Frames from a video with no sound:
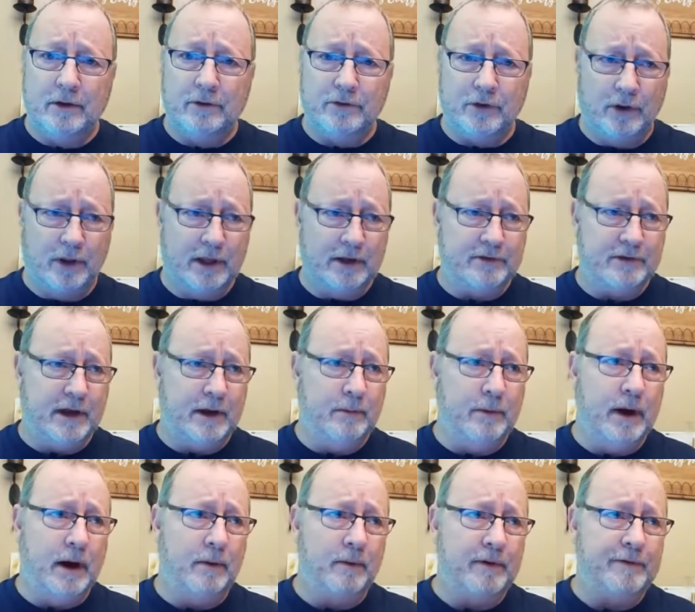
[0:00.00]
So they say,
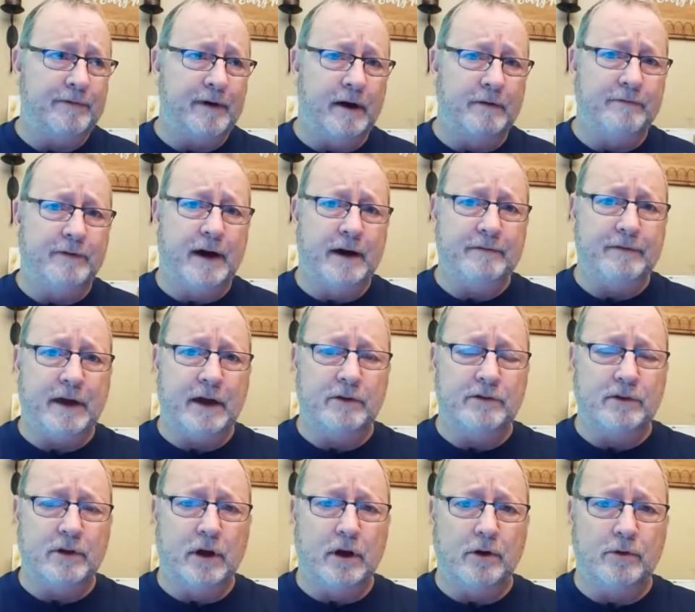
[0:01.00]
well, we found
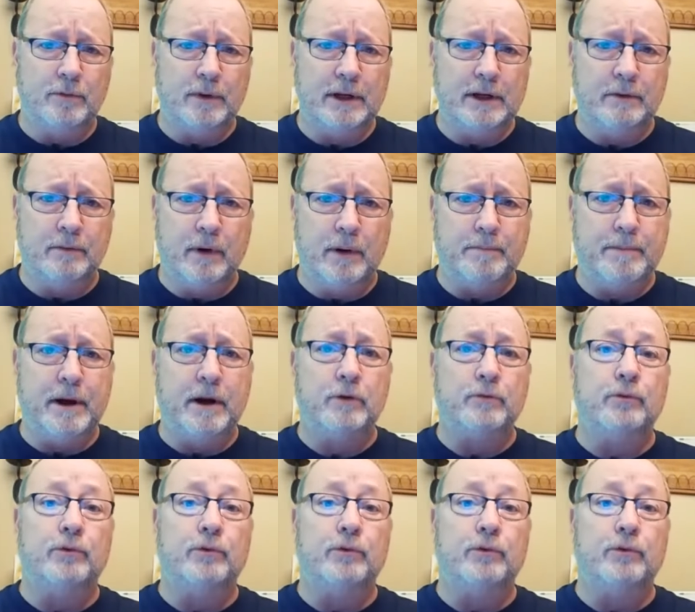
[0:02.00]
$5,000 we need in repairs.